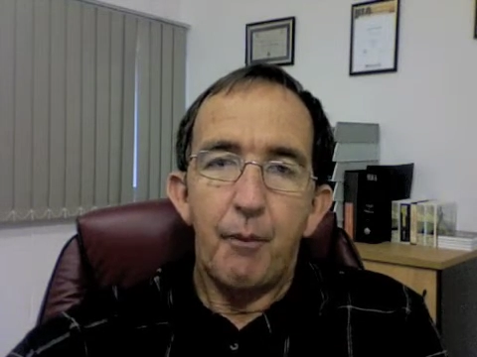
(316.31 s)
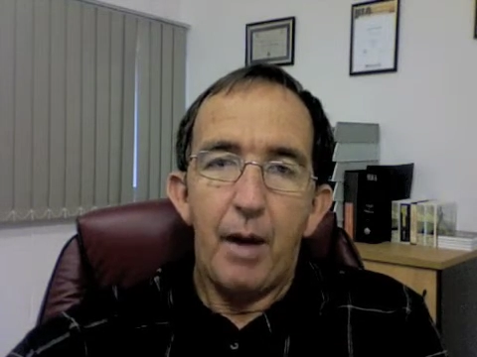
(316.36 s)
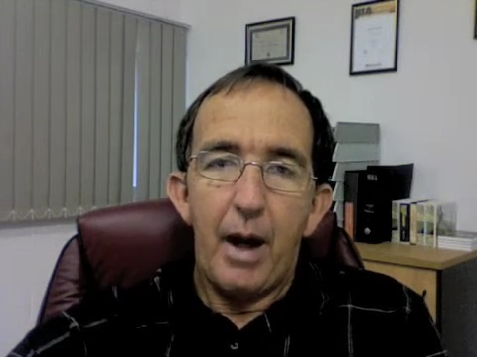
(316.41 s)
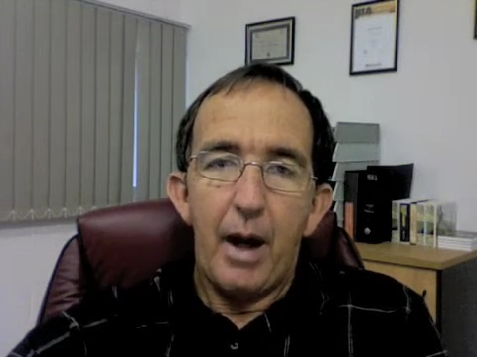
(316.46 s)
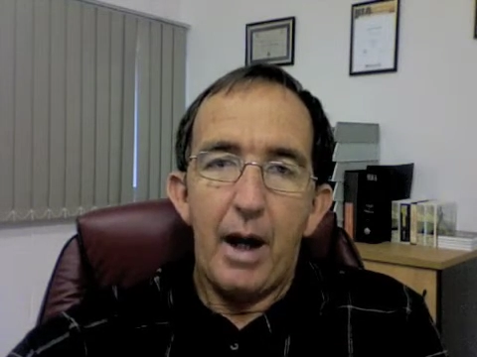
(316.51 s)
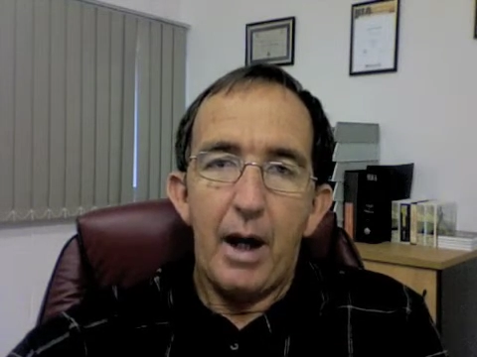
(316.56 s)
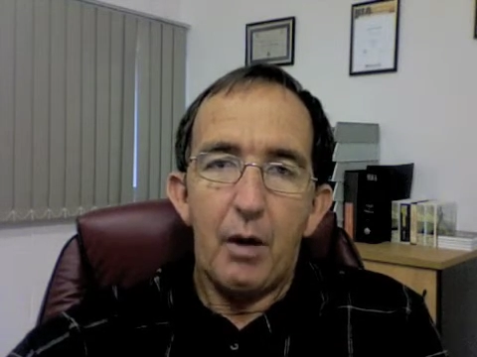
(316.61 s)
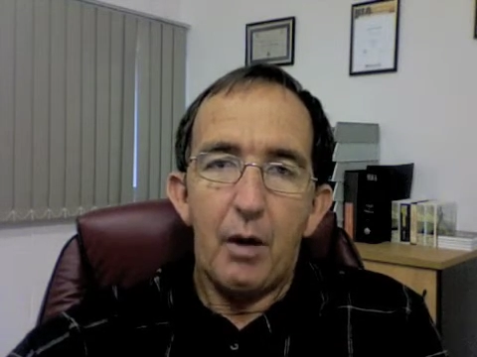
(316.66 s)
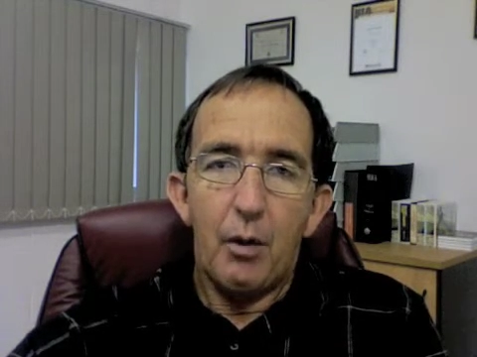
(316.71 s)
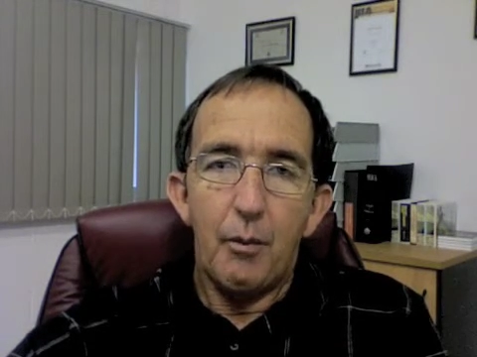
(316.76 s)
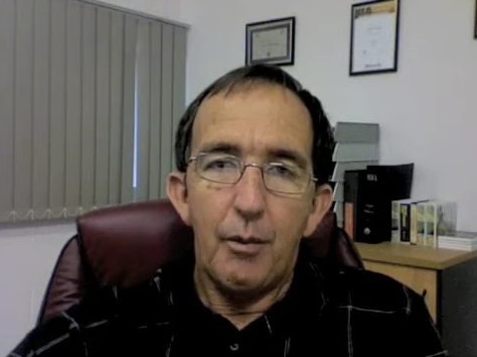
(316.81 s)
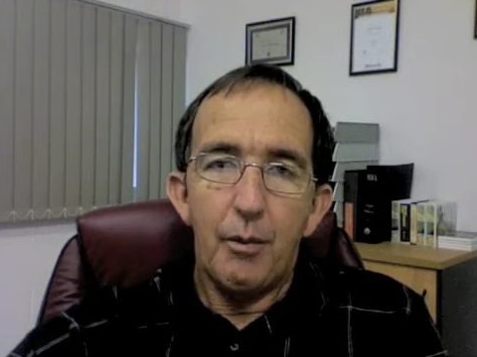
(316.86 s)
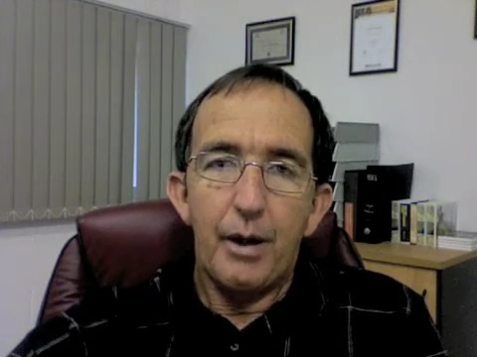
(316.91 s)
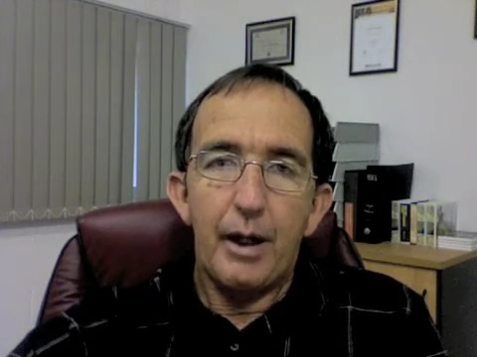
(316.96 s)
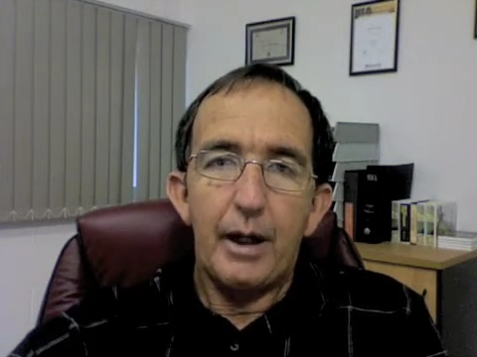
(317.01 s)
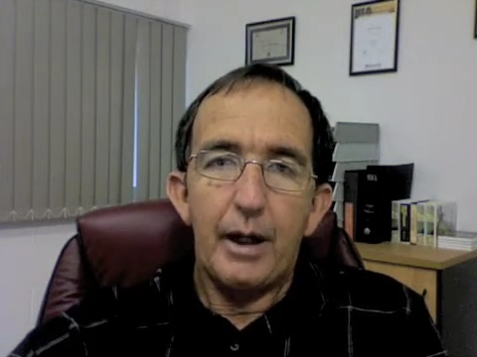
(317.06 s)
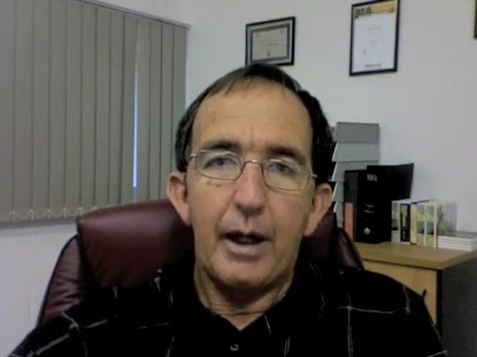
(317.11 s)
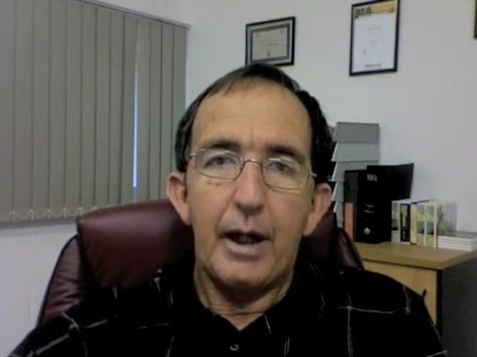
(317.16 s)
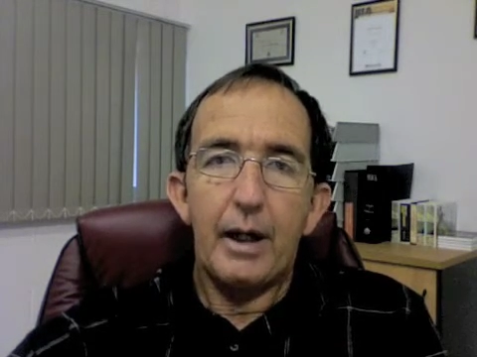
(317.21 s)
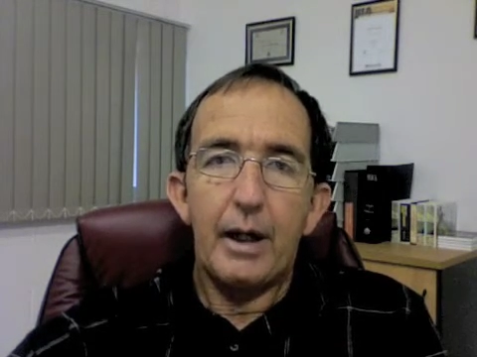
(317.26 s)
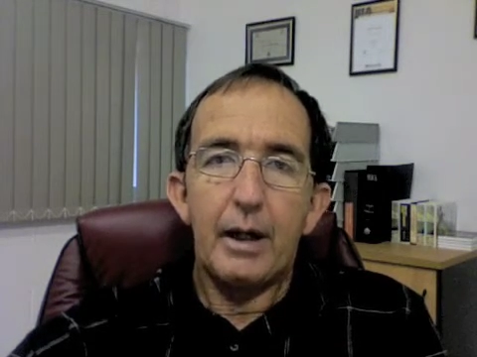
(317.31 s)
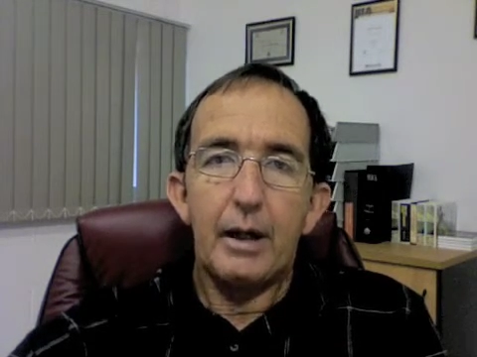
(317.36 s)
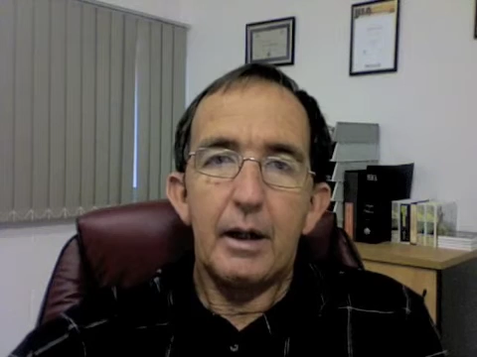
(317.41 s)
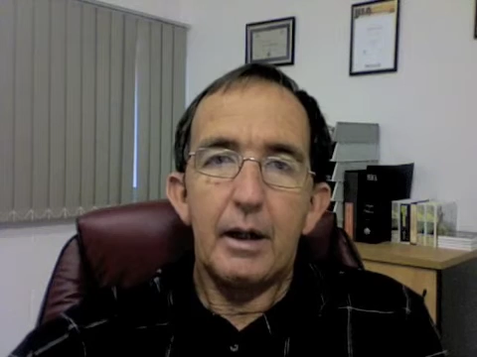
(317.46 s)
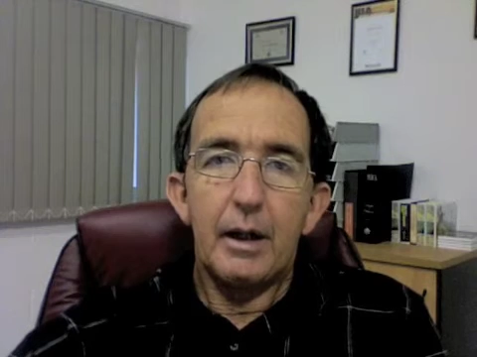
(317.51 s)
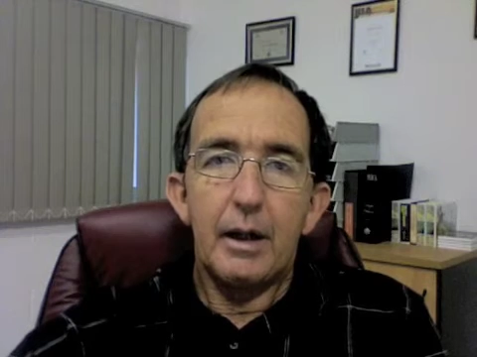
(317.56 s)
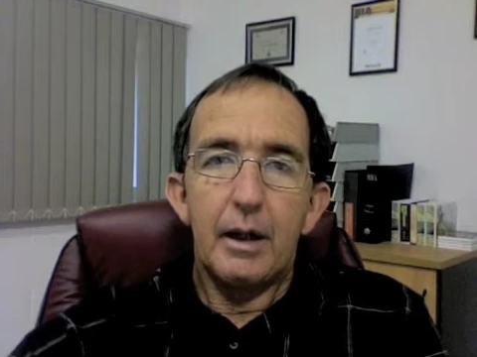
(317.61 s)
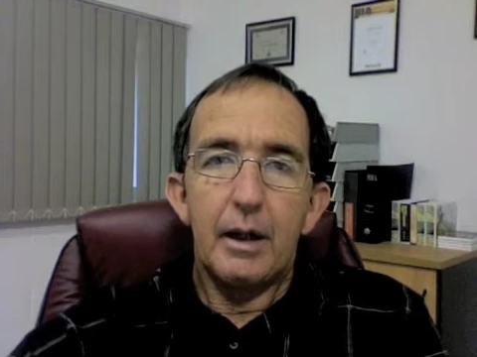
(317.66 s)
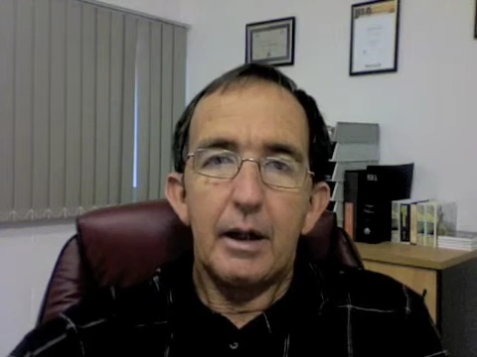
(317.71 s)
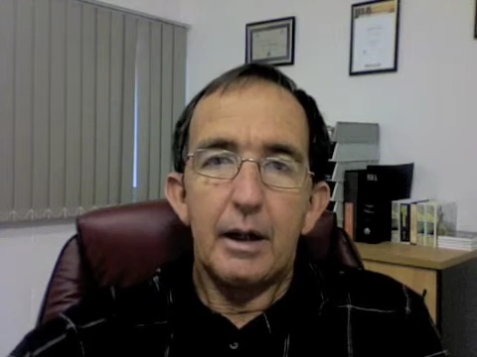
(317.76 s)
how I'm thinking,
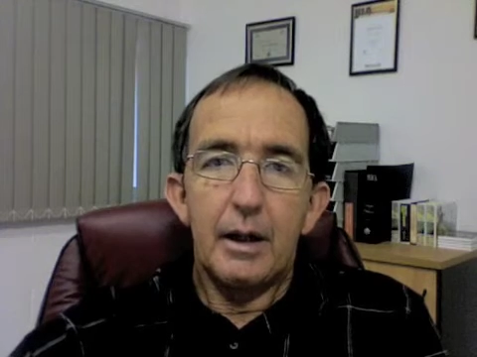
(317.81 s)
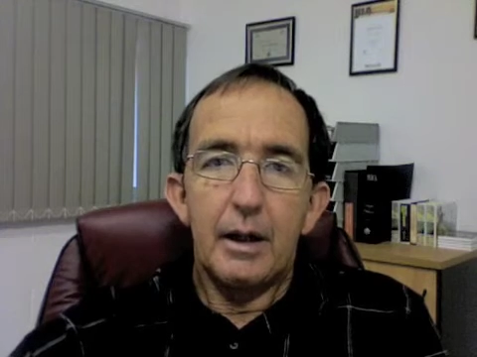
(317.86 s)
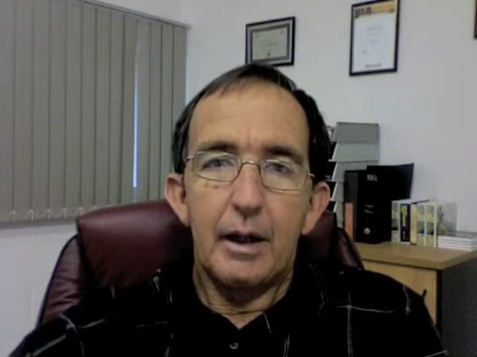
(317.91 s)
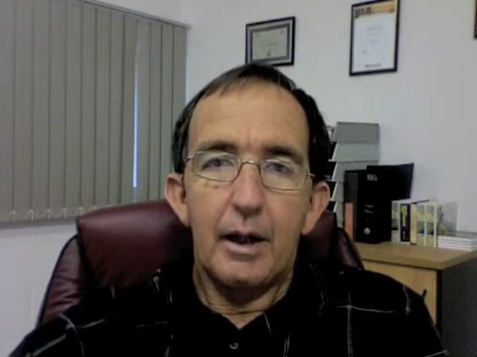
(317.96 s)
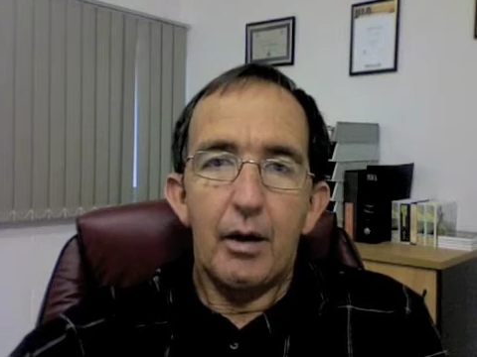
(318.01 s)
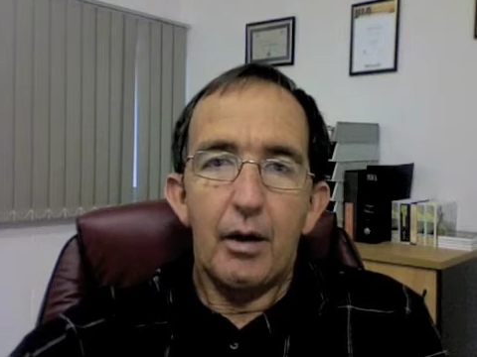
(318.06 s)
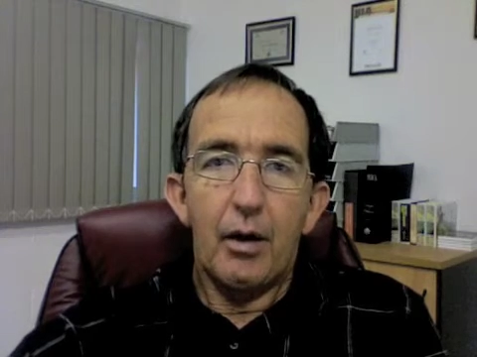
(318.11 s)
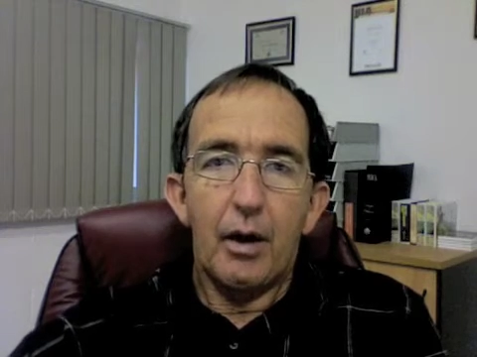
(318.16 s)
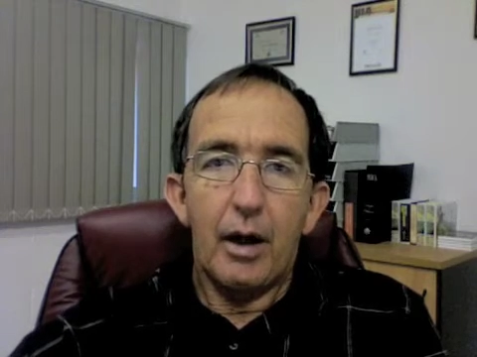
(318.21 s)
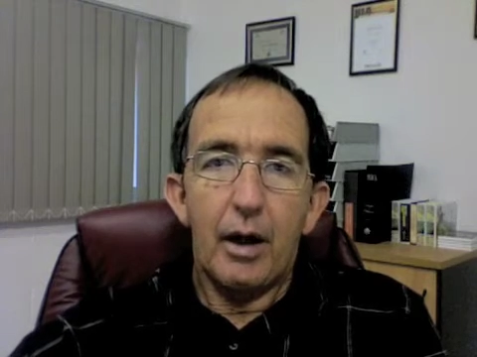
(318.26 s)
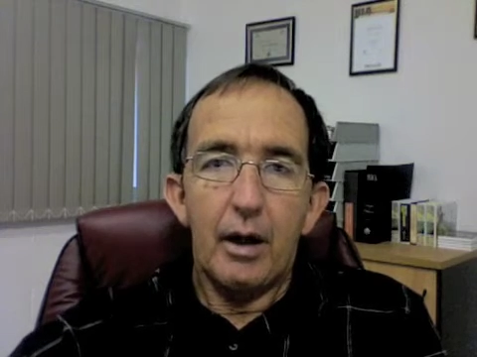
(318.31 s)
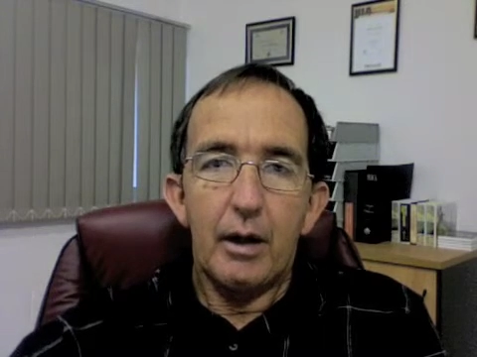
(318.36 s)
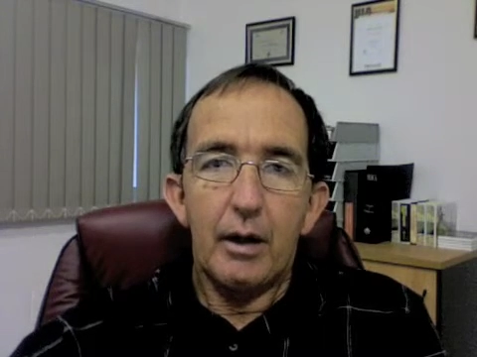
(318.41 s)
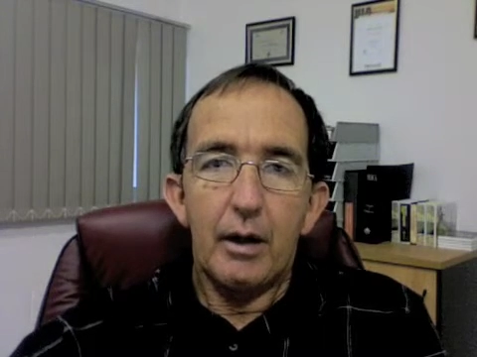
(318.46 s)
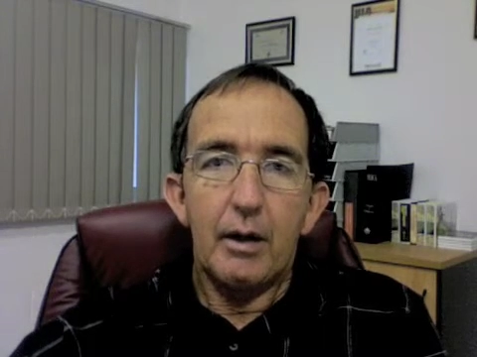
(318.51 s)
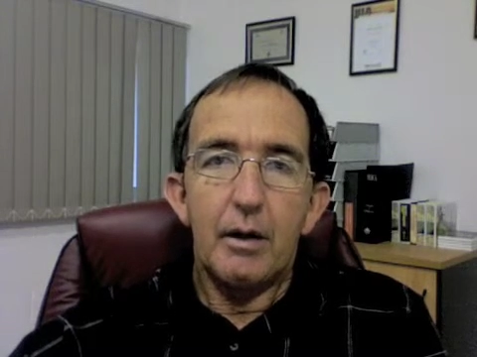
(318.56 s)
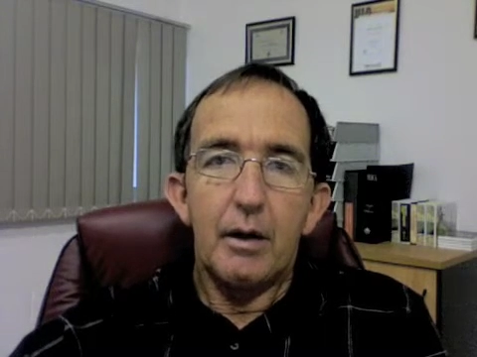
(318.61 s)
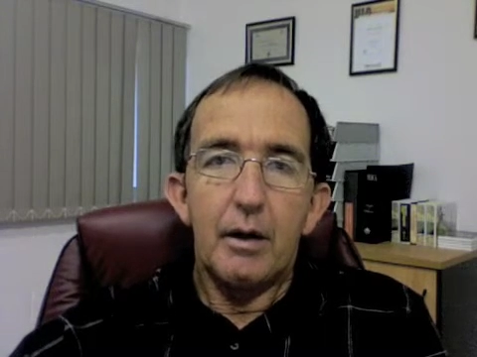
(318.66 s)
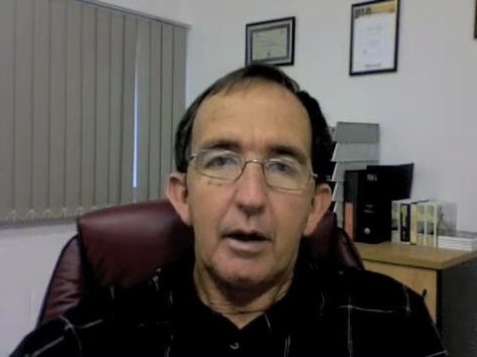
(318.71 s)
and I can